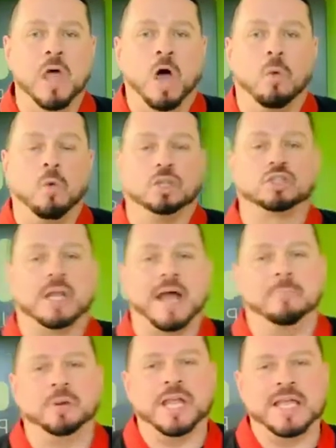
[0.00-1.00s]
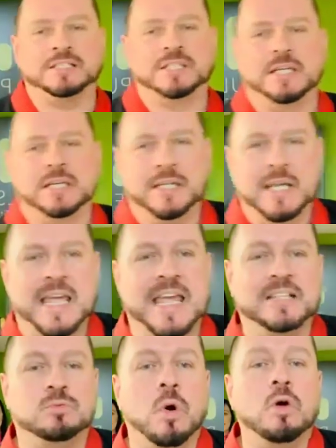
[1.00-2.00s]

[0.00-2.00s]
And what's going to happen is is